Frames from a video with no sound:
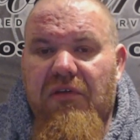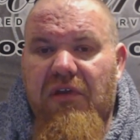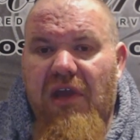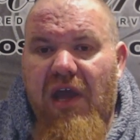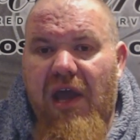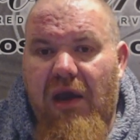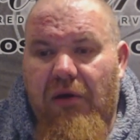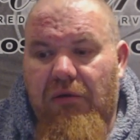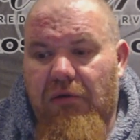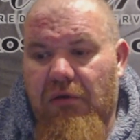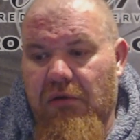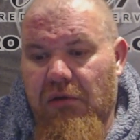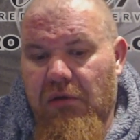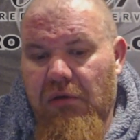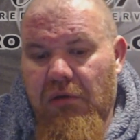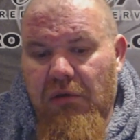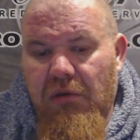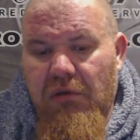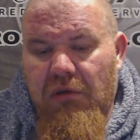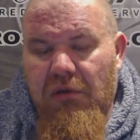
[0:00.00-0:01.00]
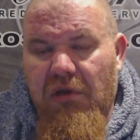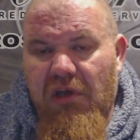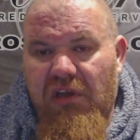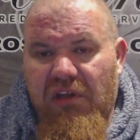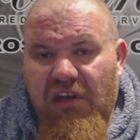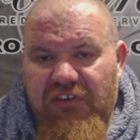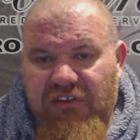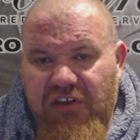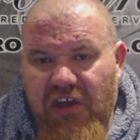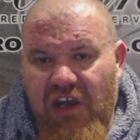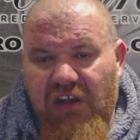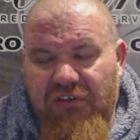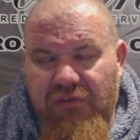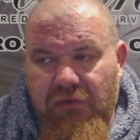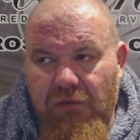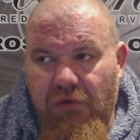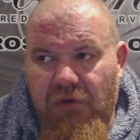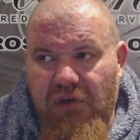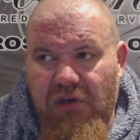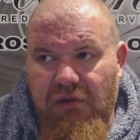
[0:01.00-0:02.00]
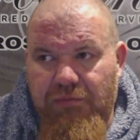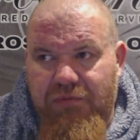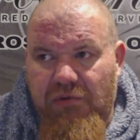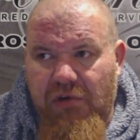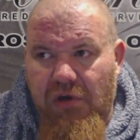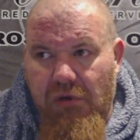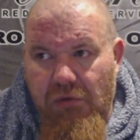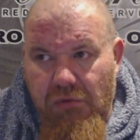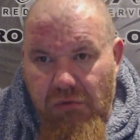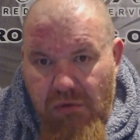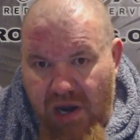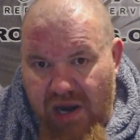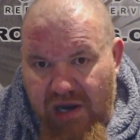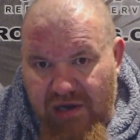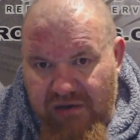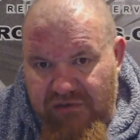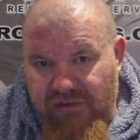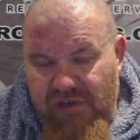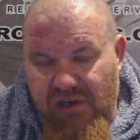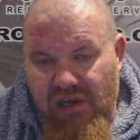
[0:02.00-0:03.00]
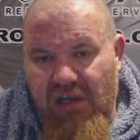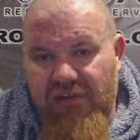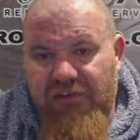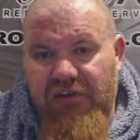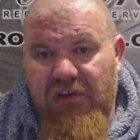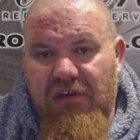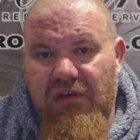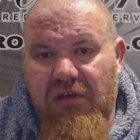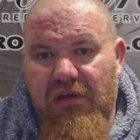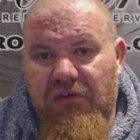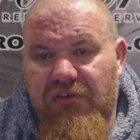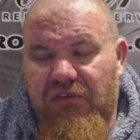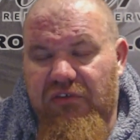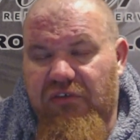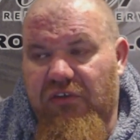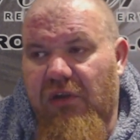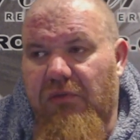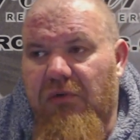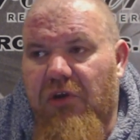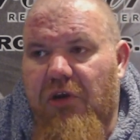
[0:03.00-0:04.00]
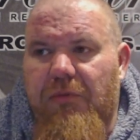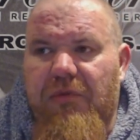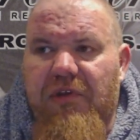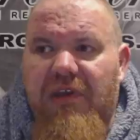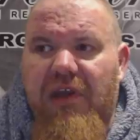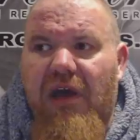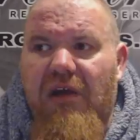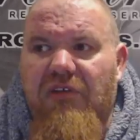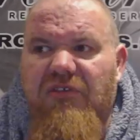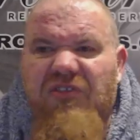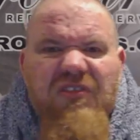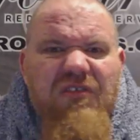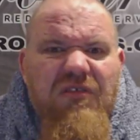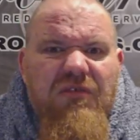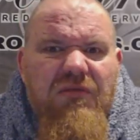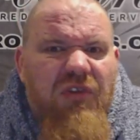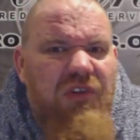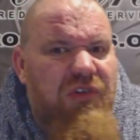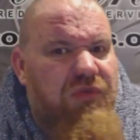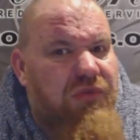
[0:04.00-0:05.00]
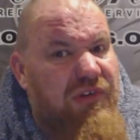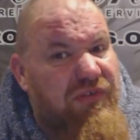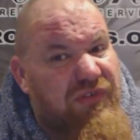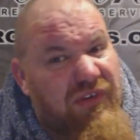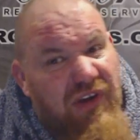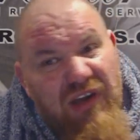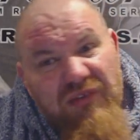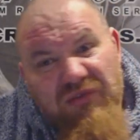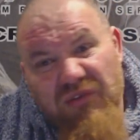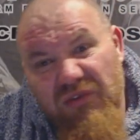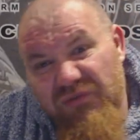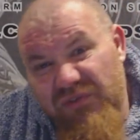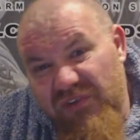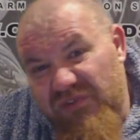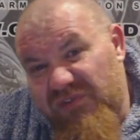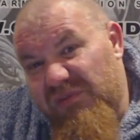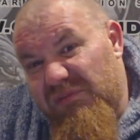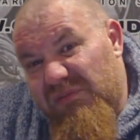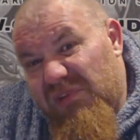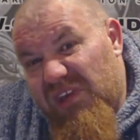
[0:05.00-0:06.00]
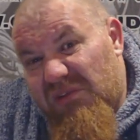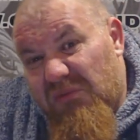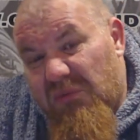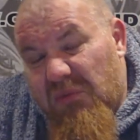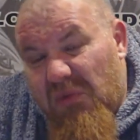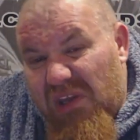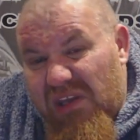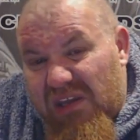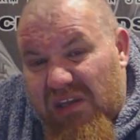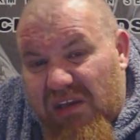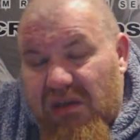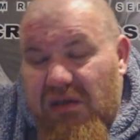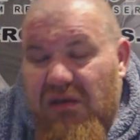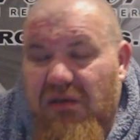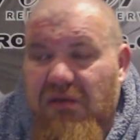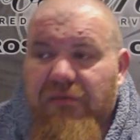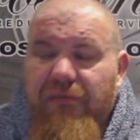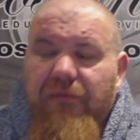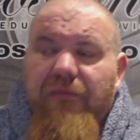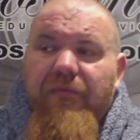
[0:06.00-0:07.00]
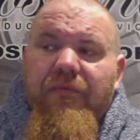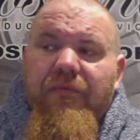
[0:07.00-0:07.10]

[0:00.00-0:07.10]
Now, and these guys were running correct TRT doses, so they were coming down to 125, 150 mg a week.